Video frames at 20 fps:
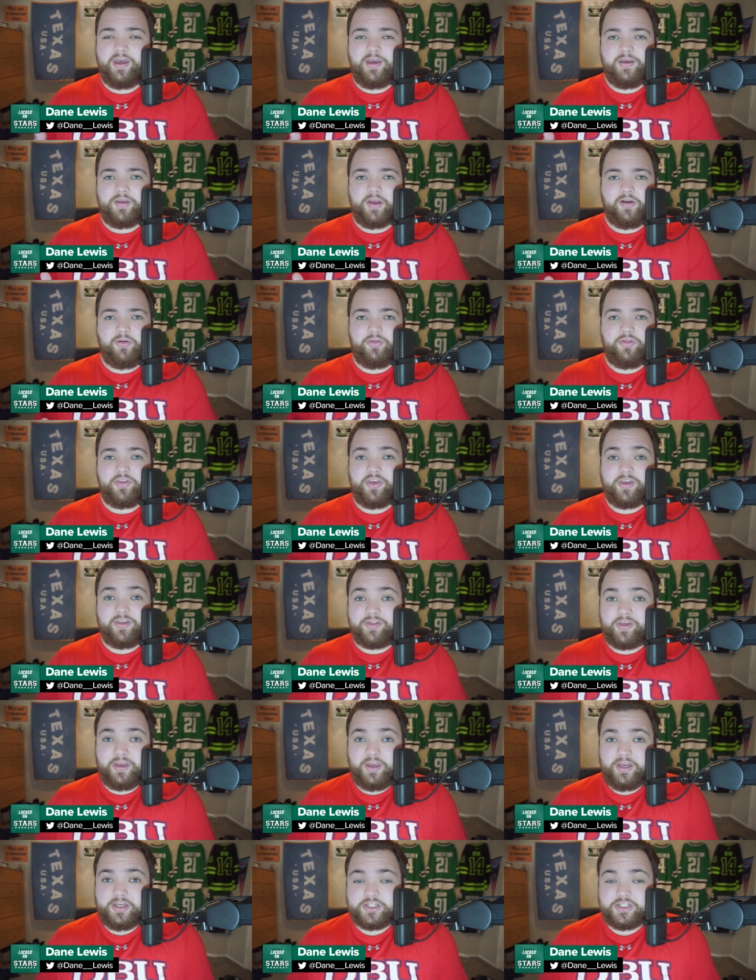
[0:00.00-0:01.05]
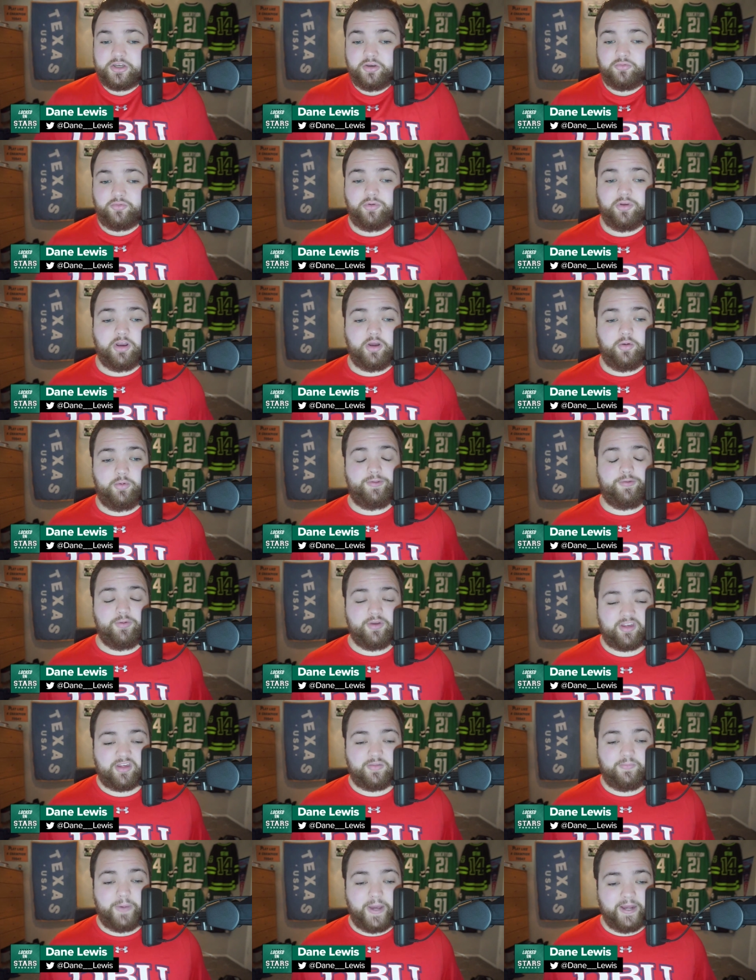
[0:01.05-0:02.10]
you know, things that he just didn't really know what to
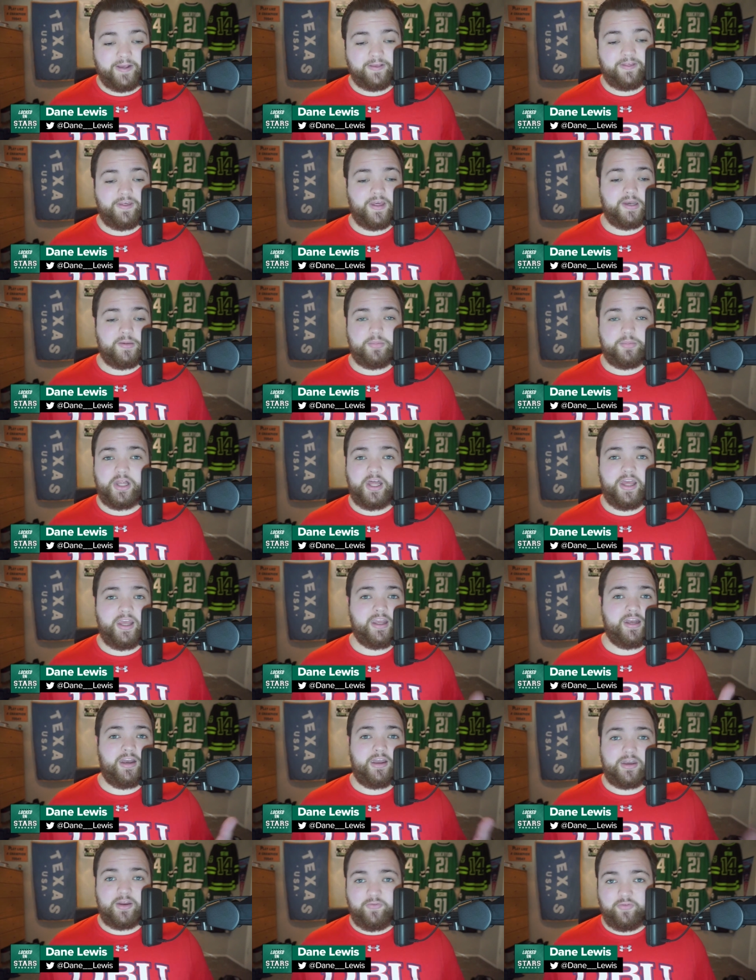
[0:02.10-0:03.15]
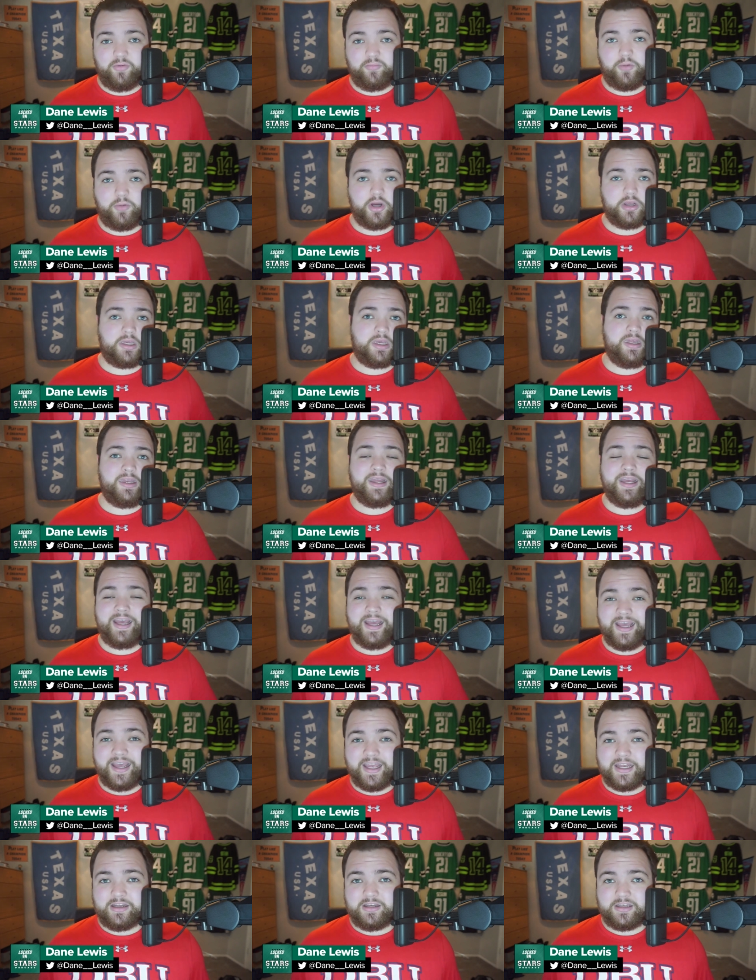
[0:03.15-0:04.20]
expect in playing in a different market
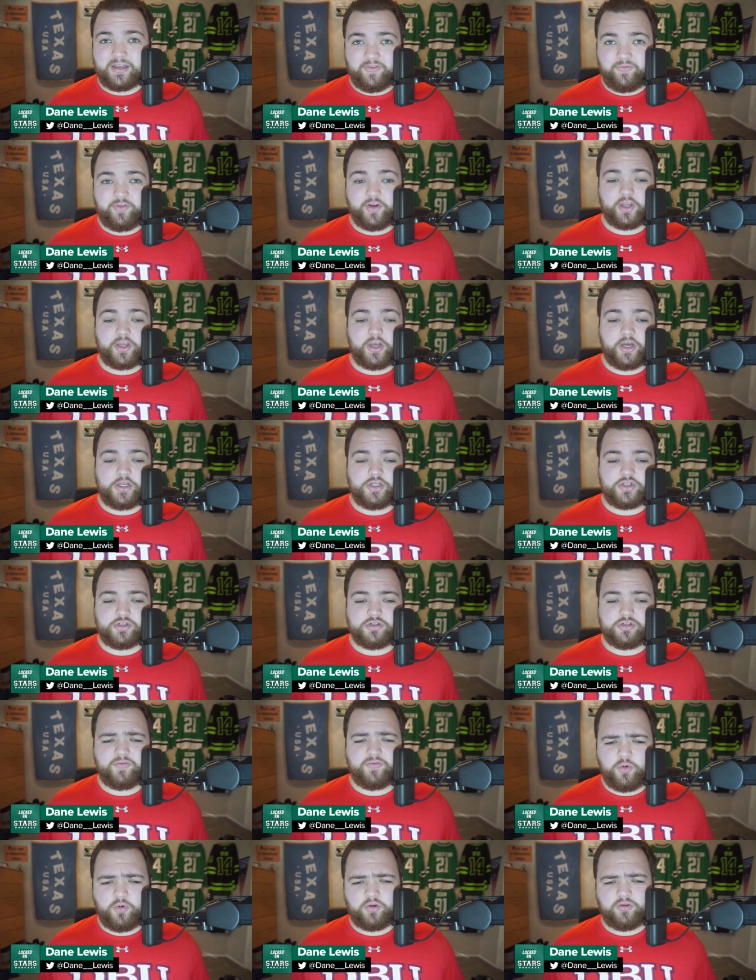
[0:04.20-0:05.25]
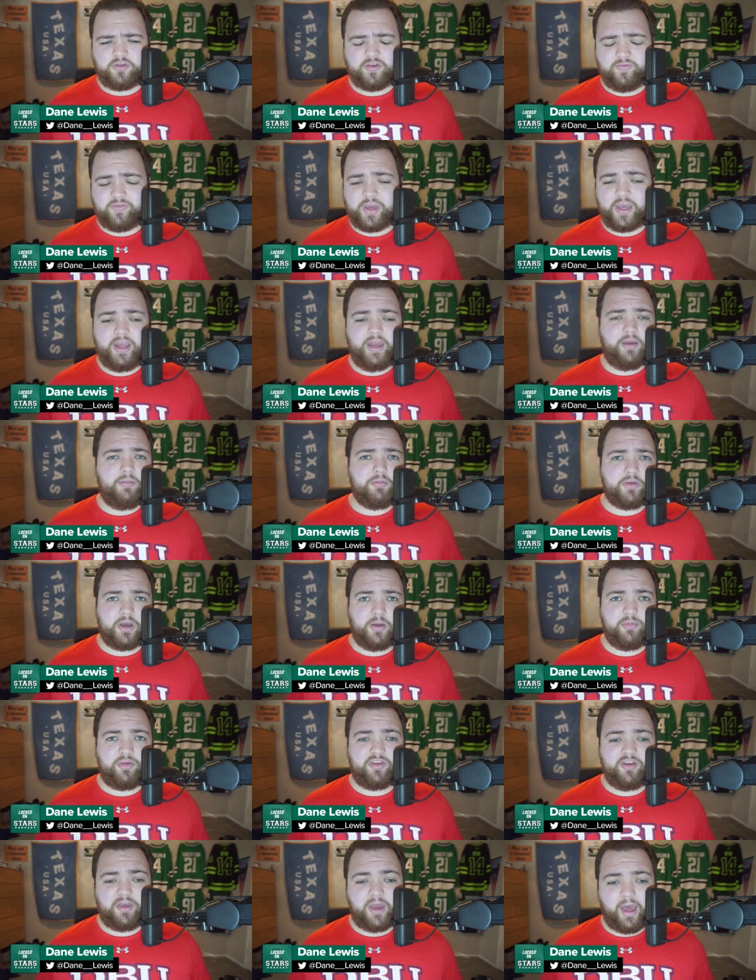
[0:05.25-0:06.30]
in a different country. Of course, if Kane
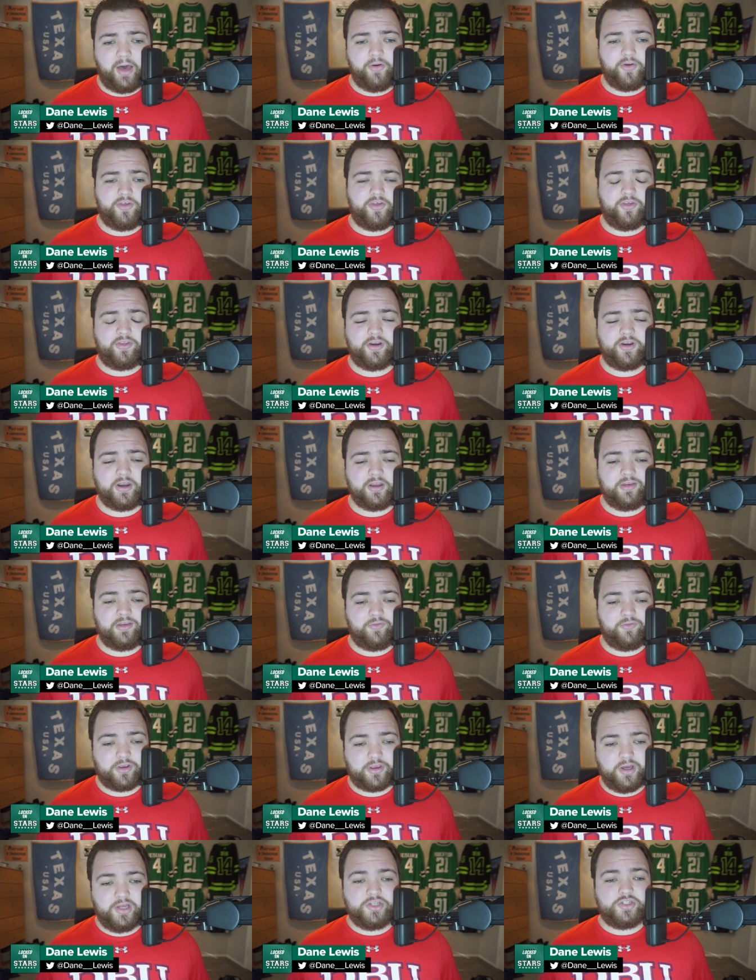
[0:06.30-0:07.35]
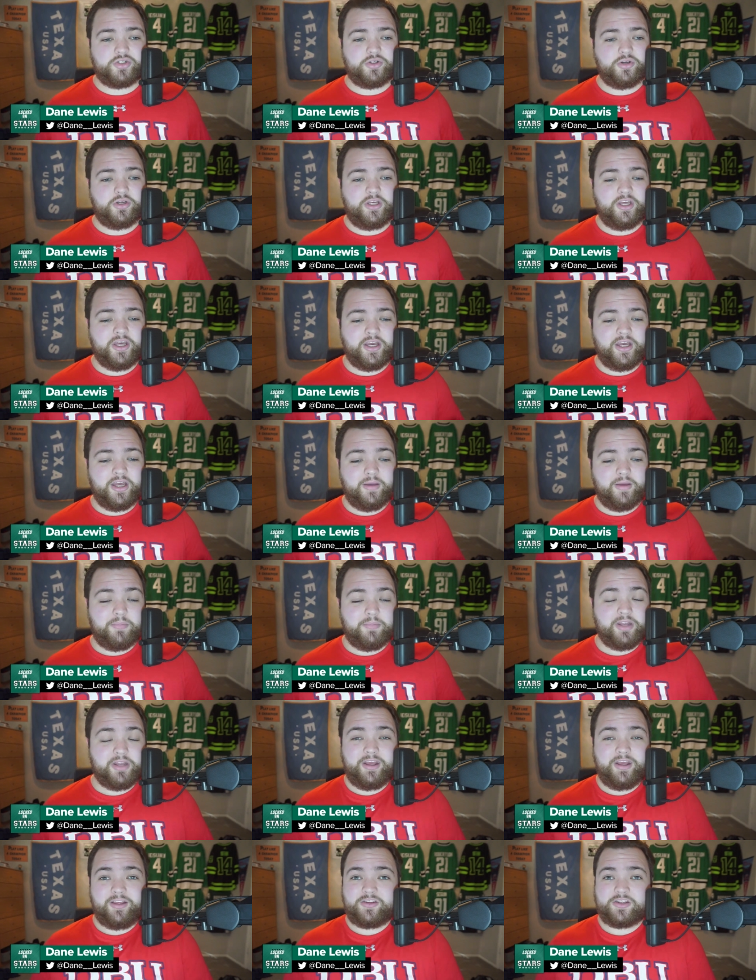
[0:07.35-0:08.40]
comes to Dallas, it's not a different country,
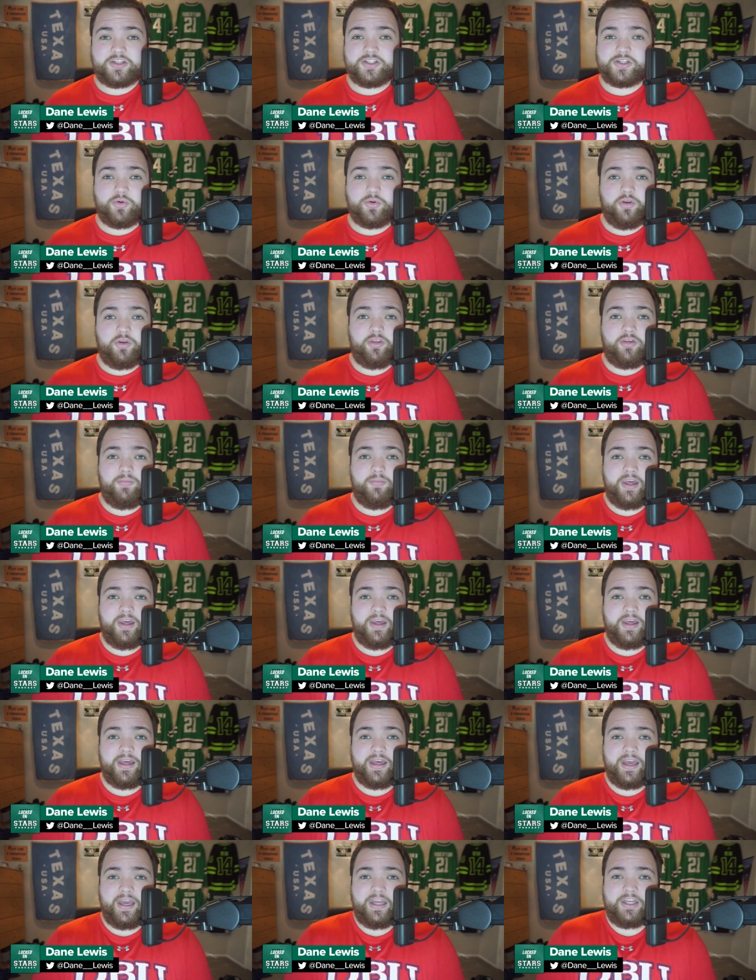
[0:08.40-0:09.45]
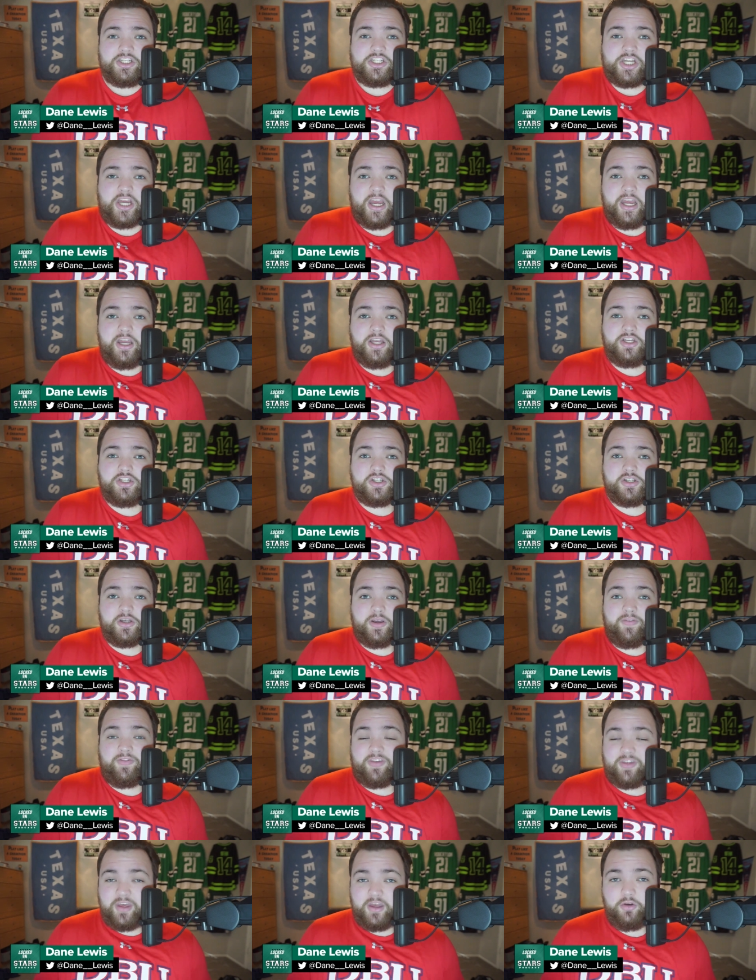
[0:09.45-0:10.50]
but it's just going to be a, change of
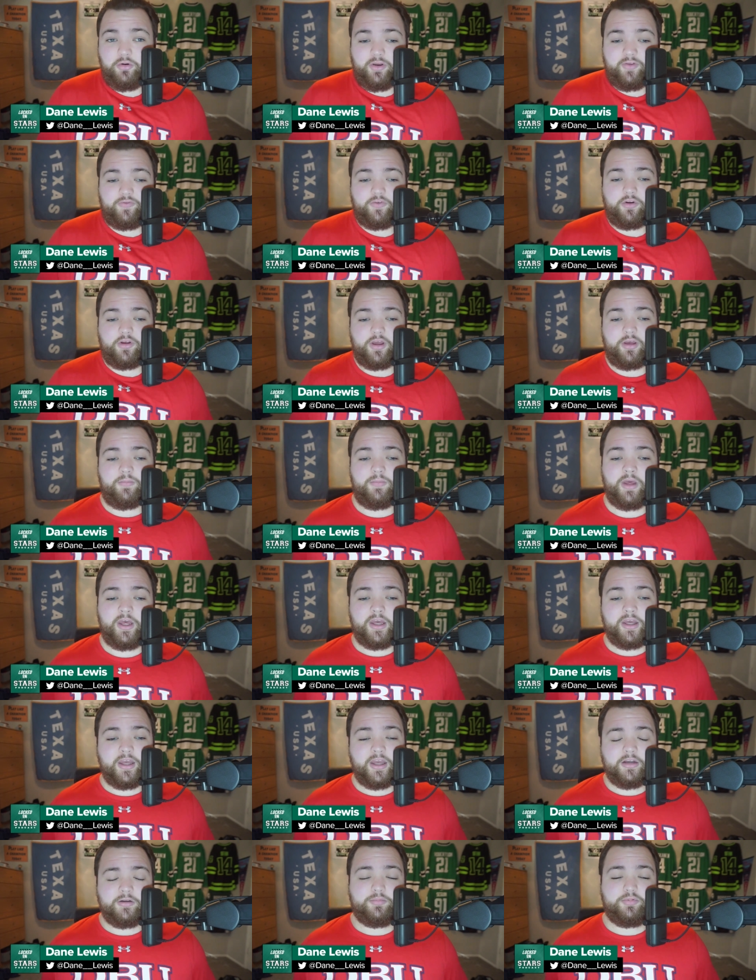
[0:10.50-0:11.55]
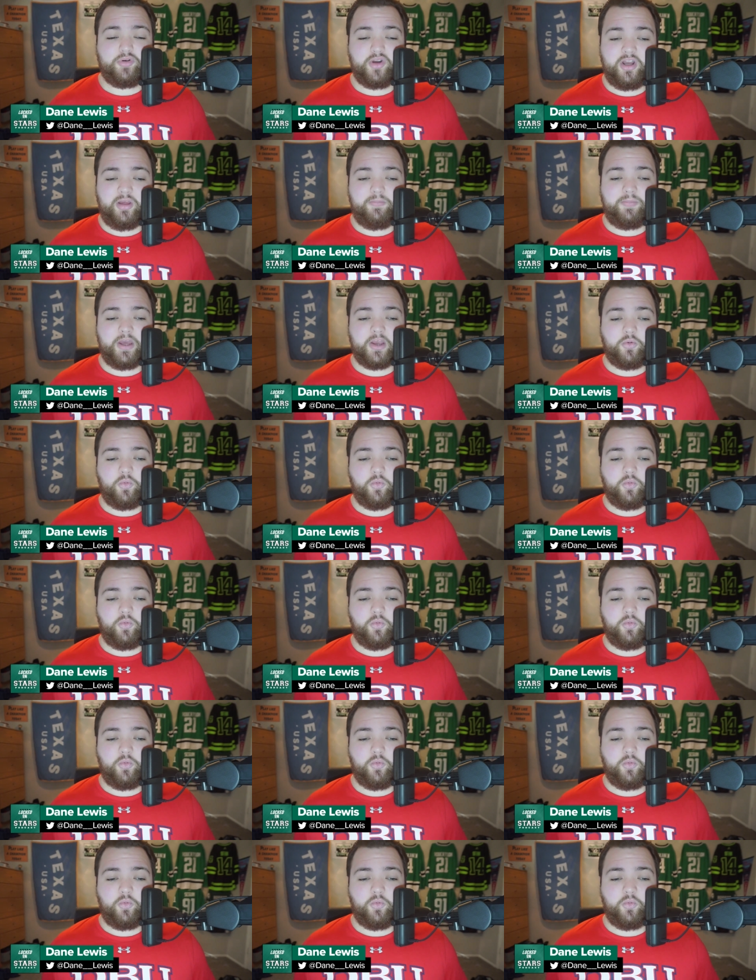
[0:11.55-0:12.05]
scenery for him in a pretty big